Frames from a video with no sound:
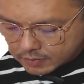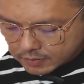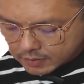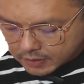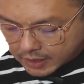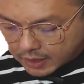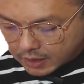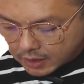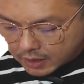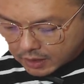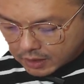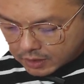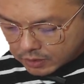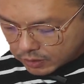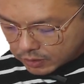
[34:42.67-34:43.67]
Eh?
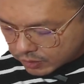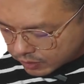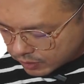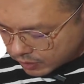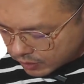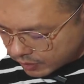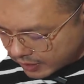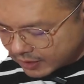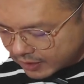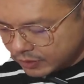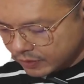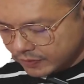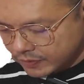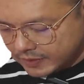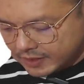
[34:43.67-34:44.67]
No. 8,000
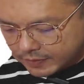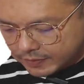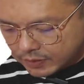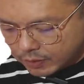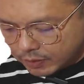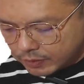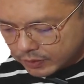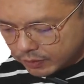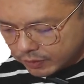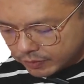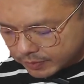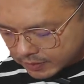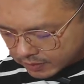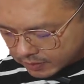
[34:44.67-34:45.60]
over 7 squared. What's wrong with me?